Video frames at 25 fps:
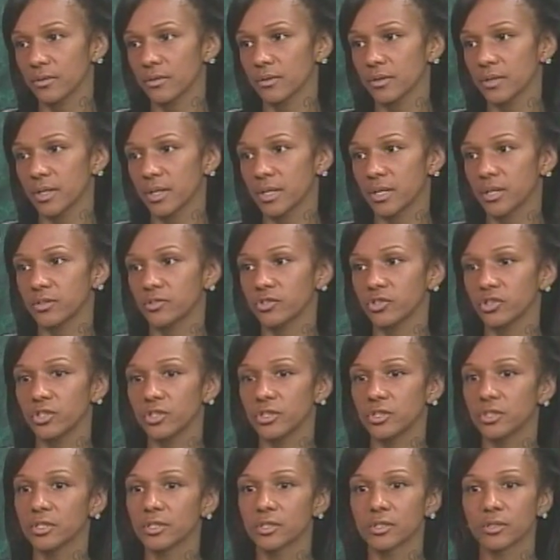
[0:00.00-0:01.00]
and she
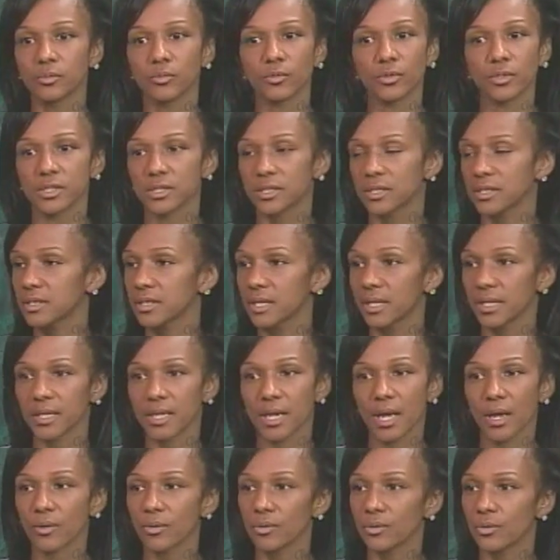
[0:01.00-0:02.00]
just wants to take it
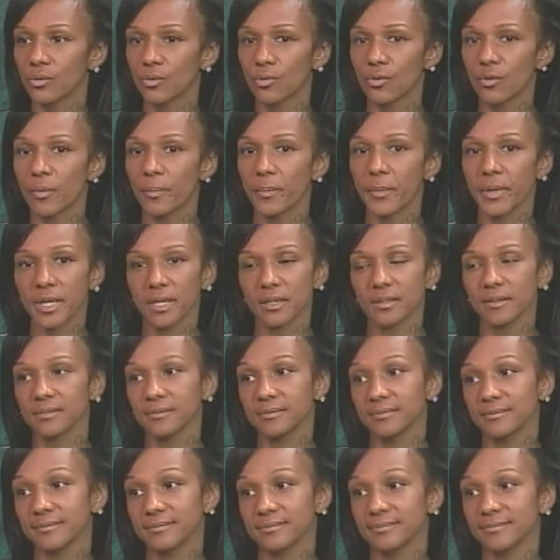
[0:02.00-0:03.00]
out on all
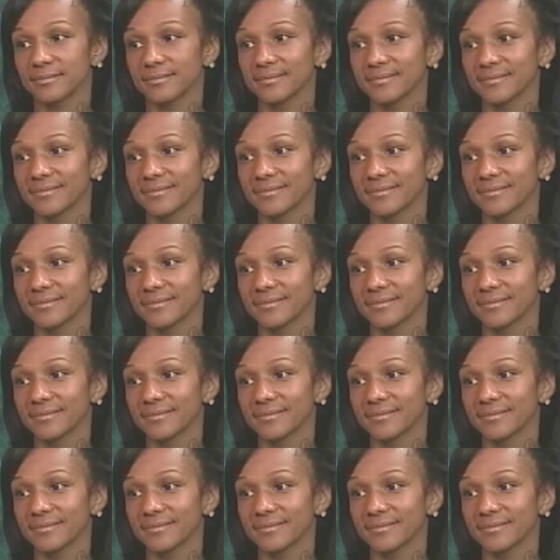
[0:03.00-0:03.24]
men.